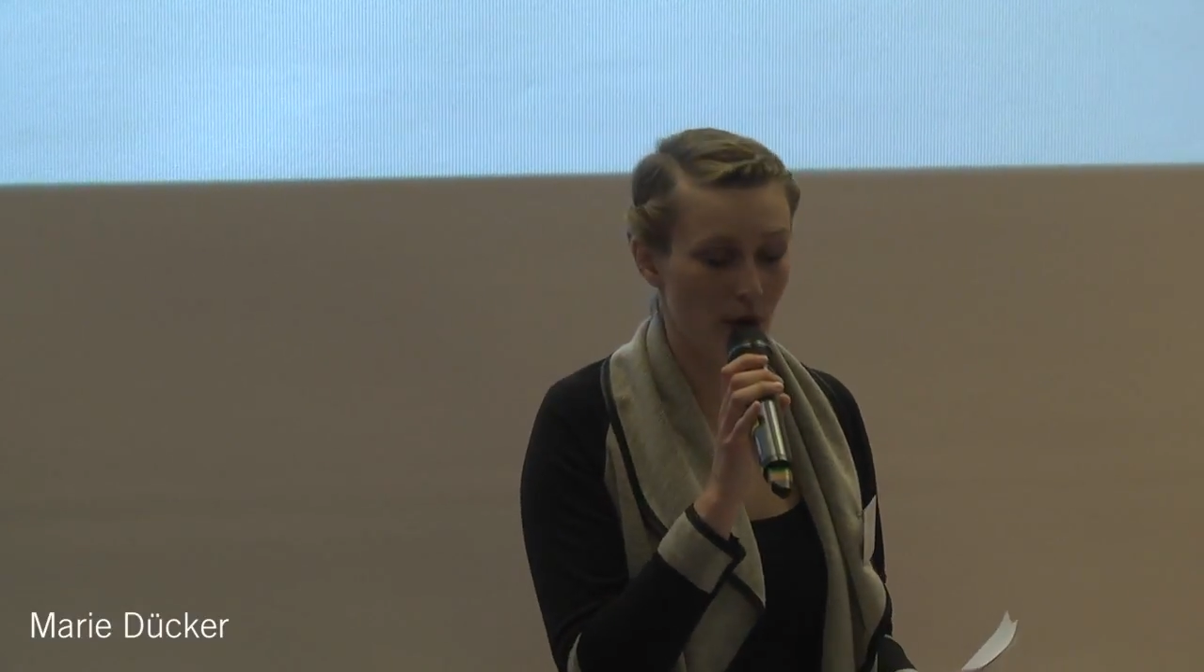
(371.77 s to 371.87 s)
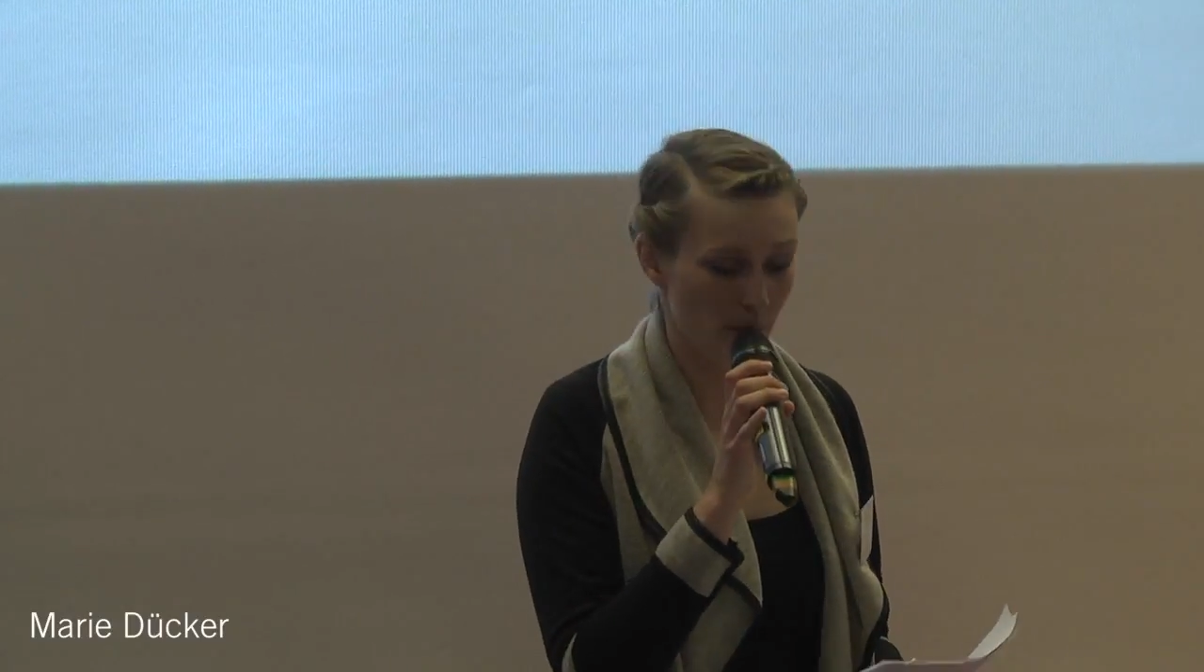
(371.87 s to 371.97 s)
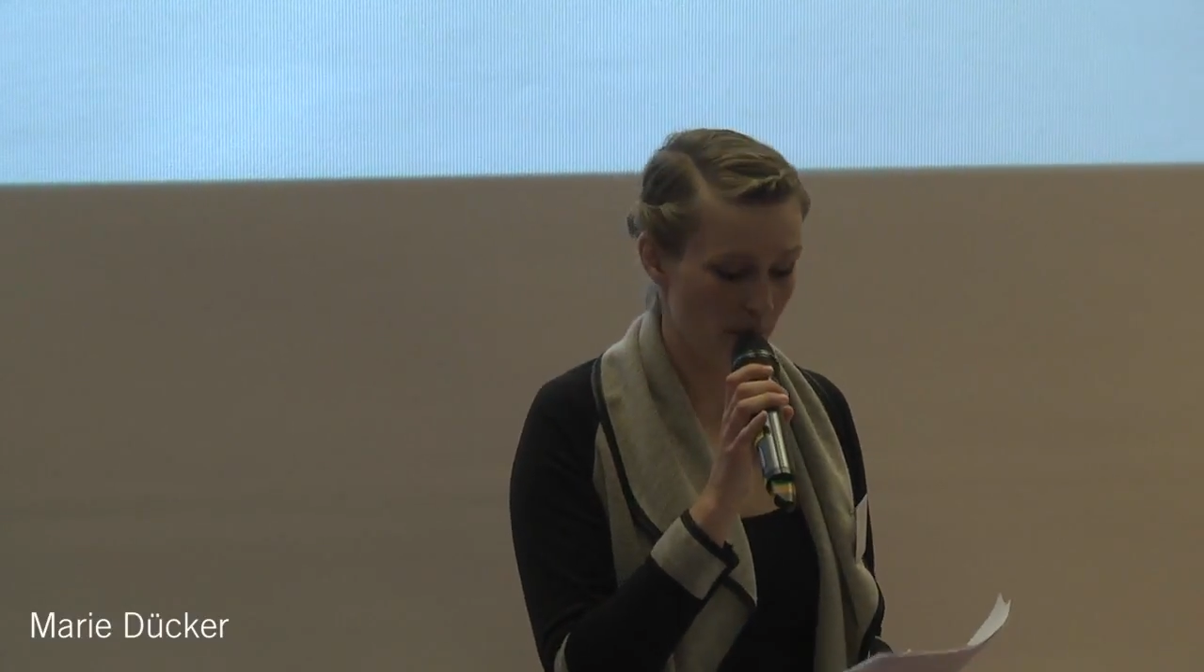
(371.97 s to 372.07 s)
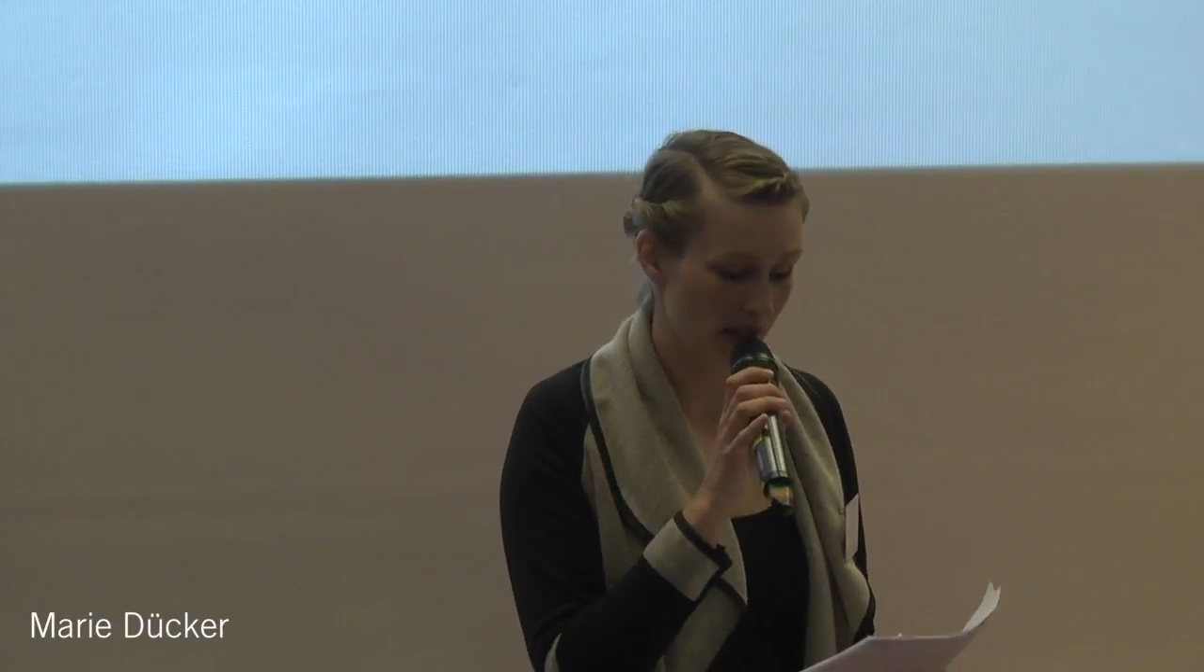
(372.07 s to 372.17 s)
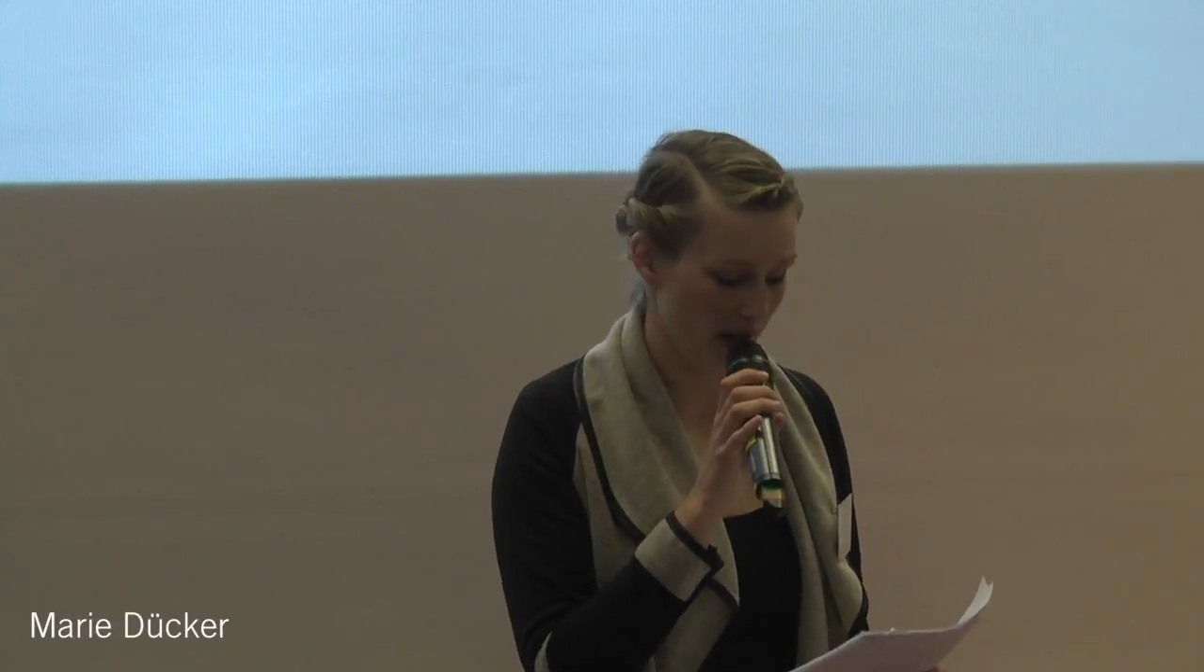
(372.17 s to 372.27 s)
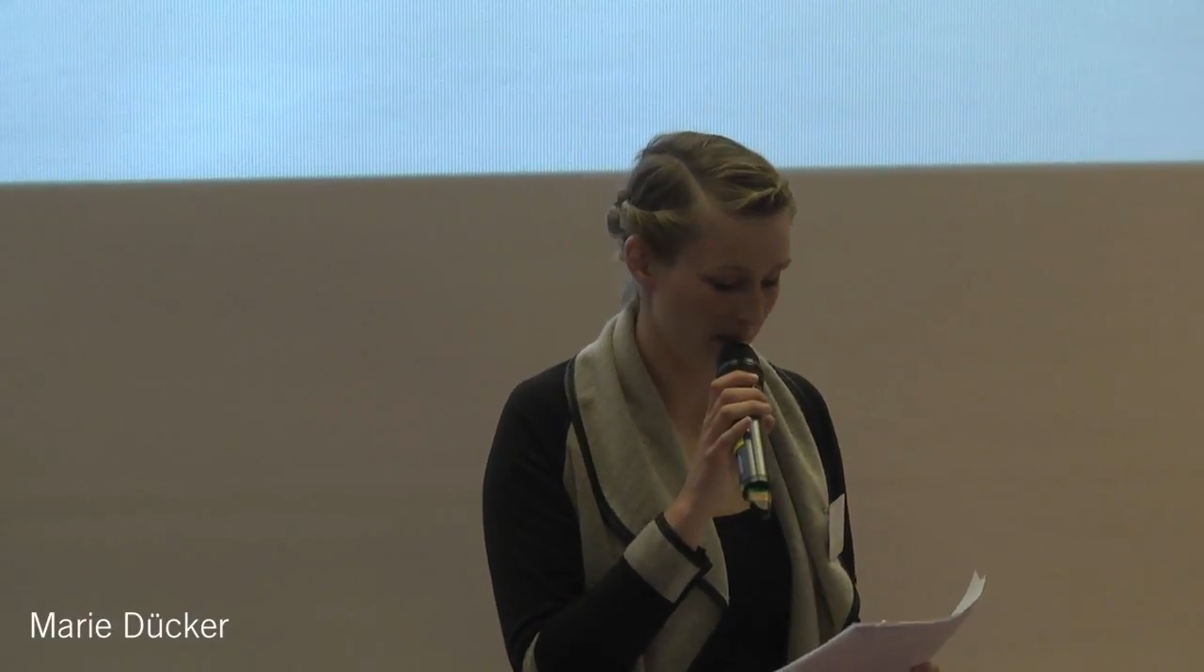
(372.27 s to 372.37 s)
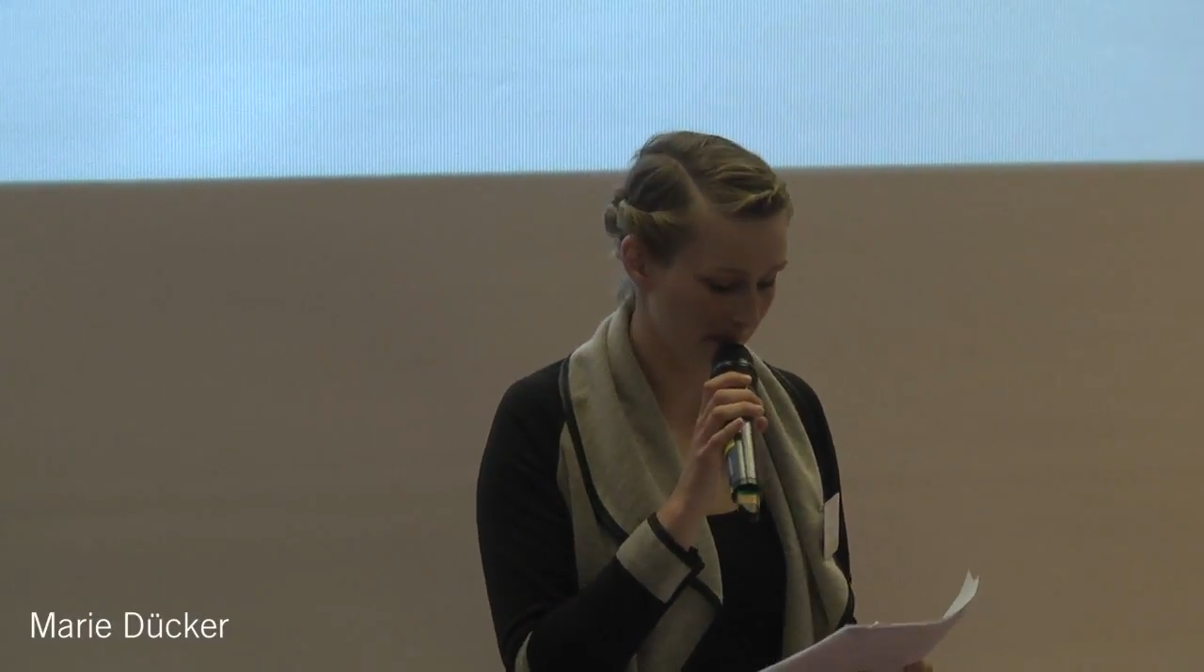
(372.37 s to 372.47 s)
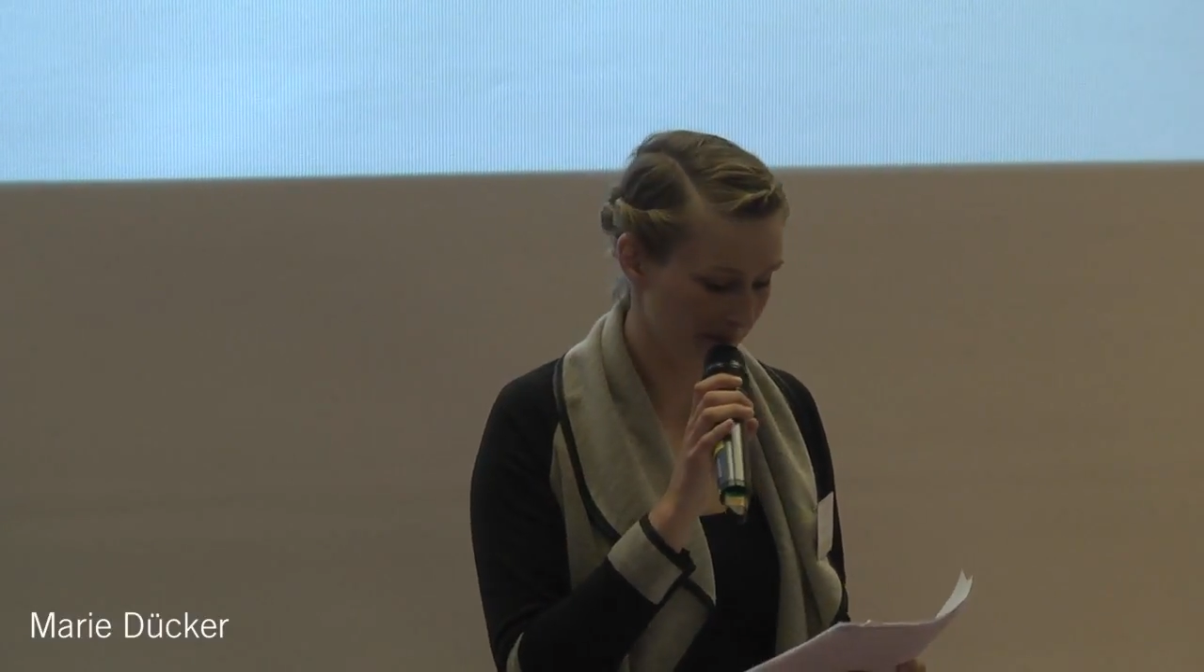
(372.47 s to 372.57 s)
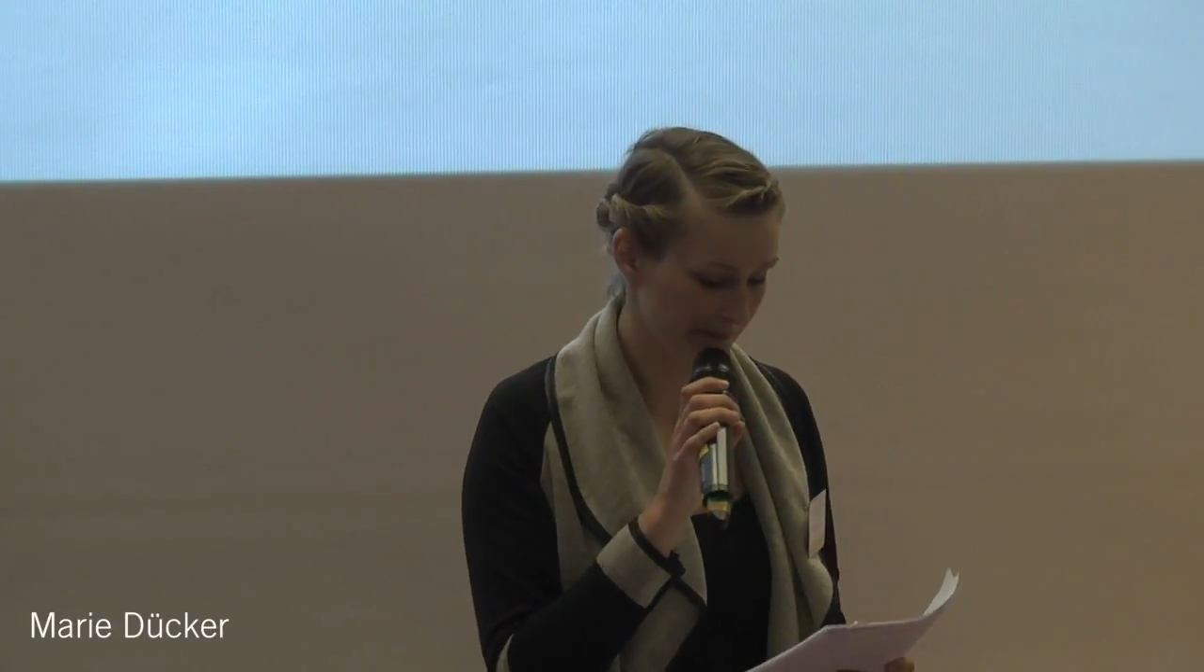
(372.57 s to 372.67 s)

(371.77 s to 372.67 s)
could be.